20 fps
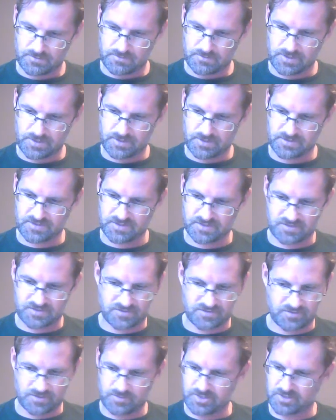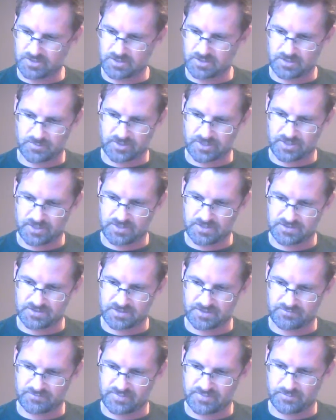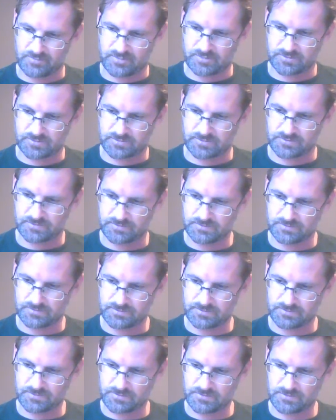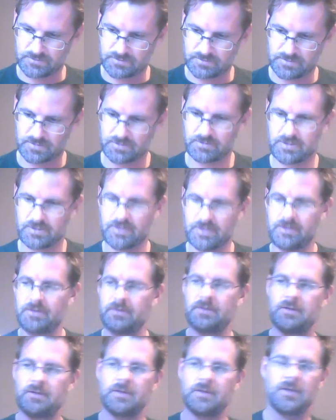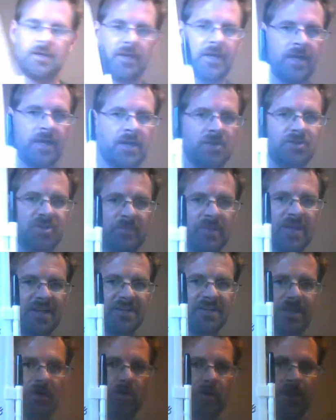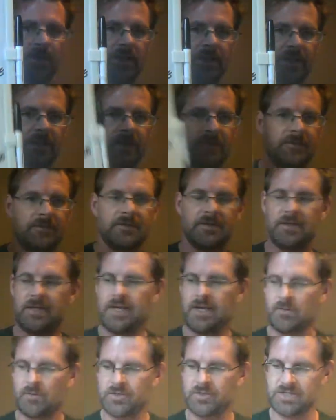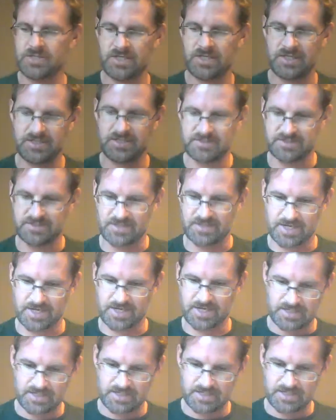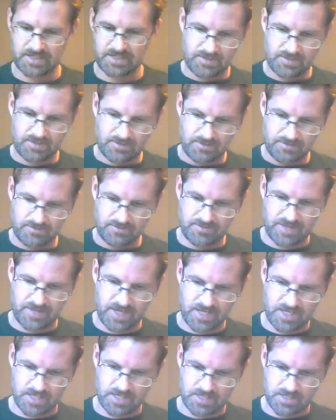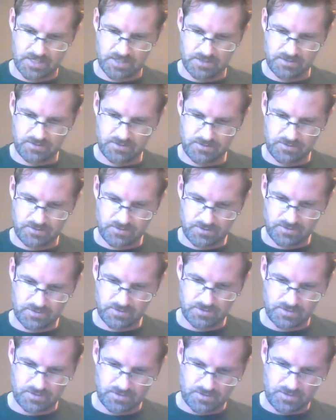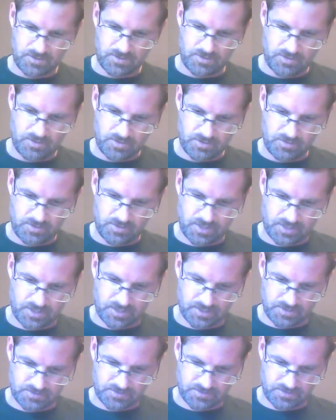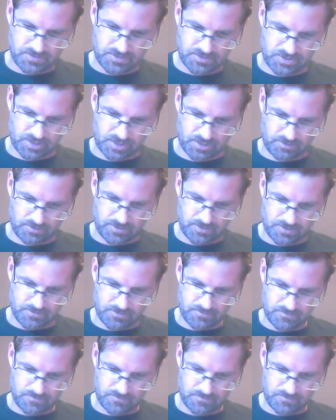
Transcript: Now, this is extremely complicated stuff, people. Okay. Energy mass calculated. Now, once you get into that, then you get into the chakra.